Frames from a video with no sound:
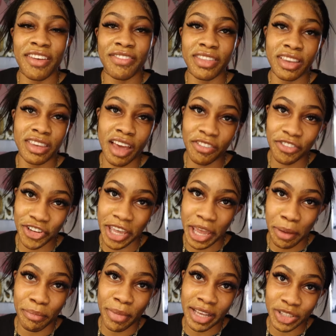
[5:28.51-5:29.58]
if the devil
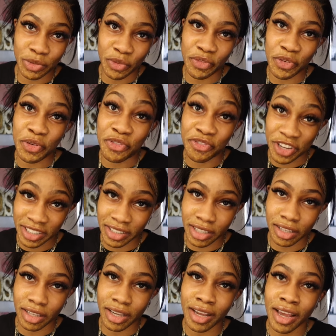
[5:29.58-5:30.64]
can't mess with you
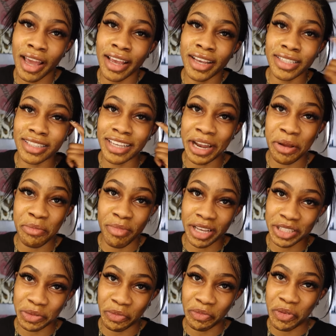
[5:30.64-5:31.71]
physically, he's gonna
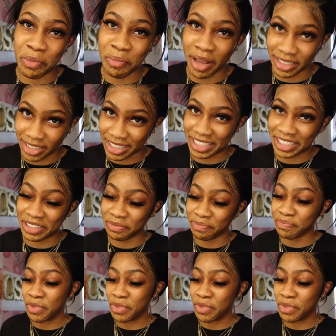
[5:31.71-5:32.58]
mess with you mentally.